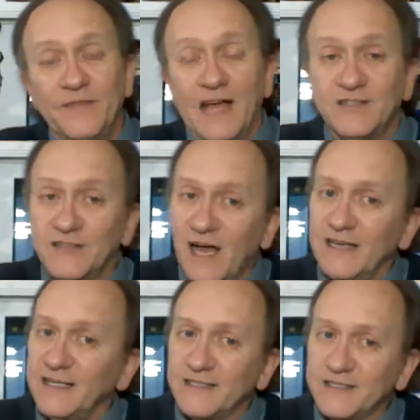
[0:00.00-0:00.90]
That's
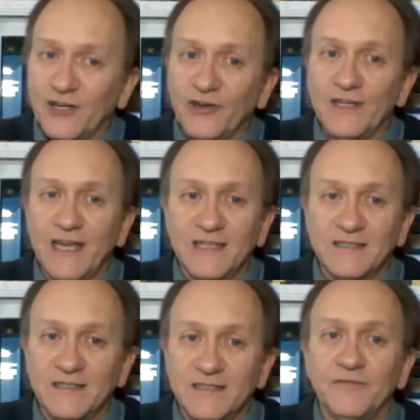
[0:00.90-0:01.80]
not necessarily a
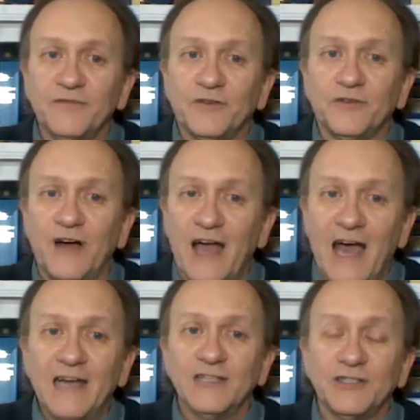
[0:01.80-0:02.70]
sinful
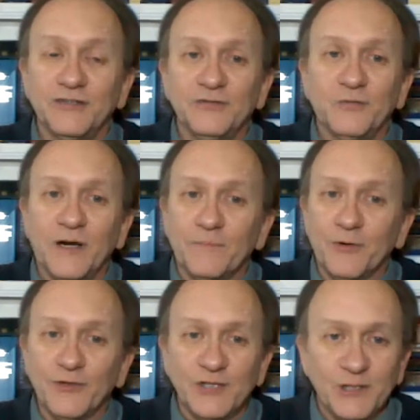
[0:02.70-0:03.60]
attitude when a
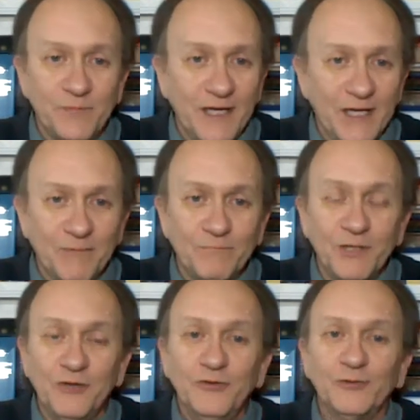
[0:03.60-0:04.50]
person is being
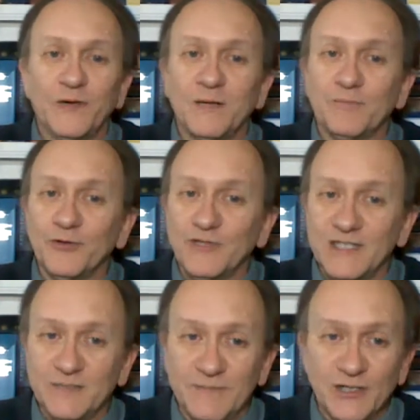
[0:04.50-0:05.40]
abused, when a person
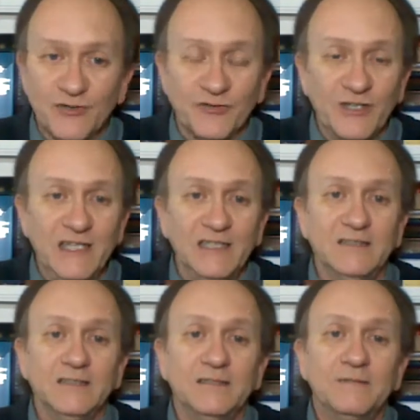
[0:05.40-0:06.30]
is mistreated.